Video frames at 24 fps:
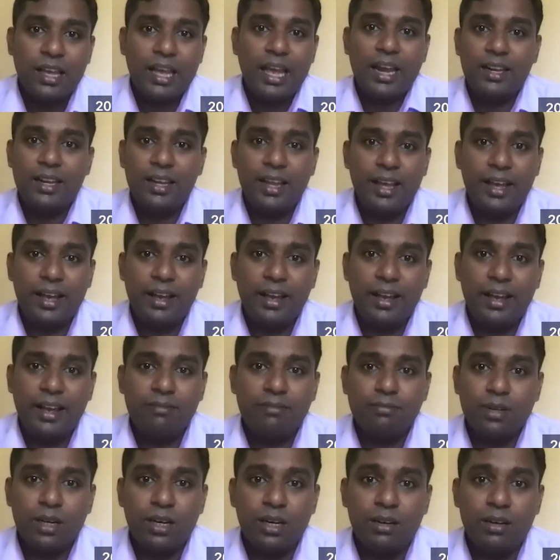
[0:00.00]
Can they
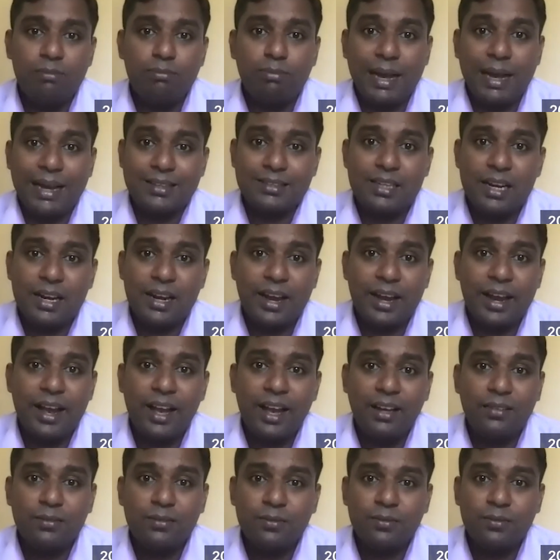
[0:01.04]
have uh, axillary
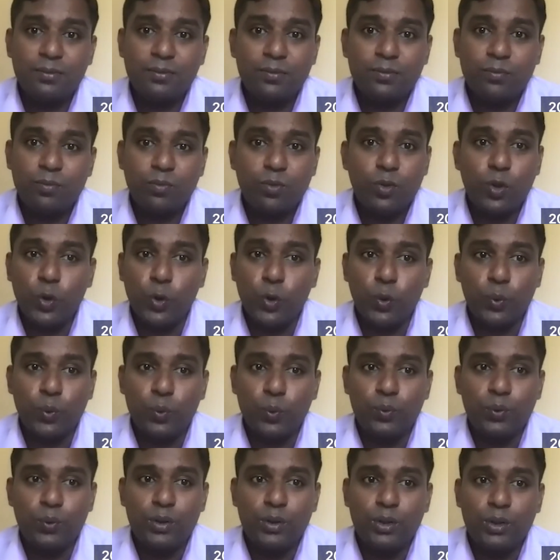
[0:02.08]
hair?
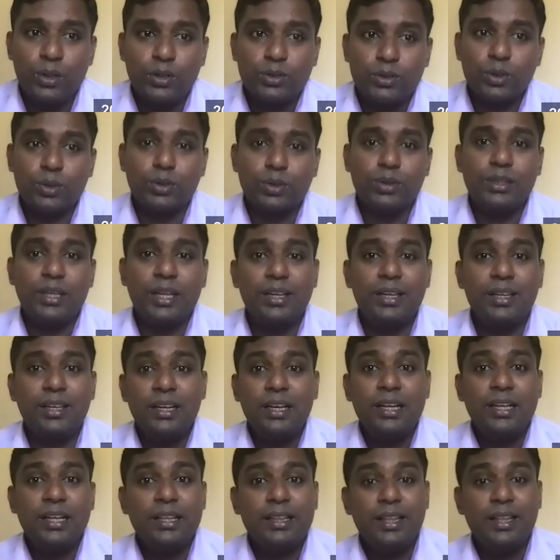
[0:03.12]
No. So
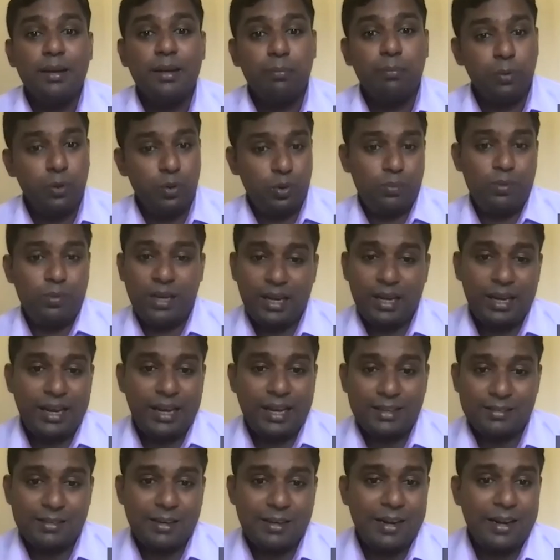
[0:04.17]
then the pubic
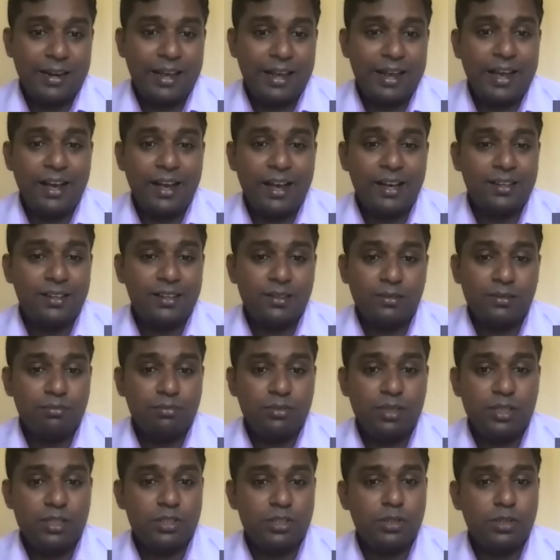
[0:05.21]
and axillary hair
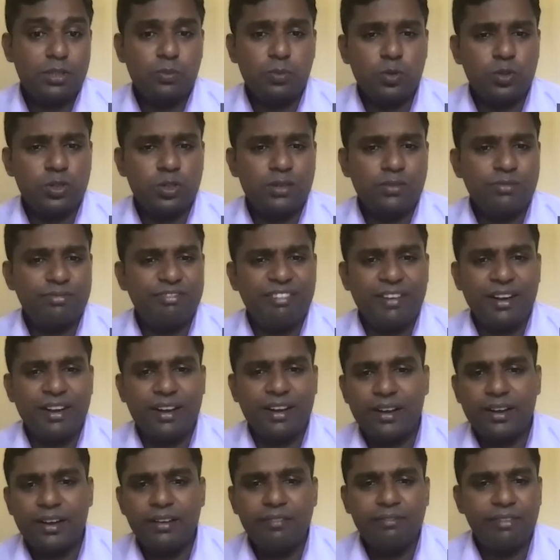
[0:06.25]
distribution
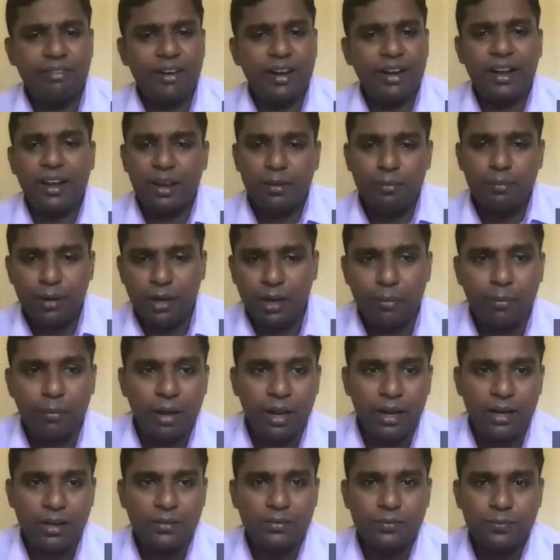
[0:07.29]
very, very minimal.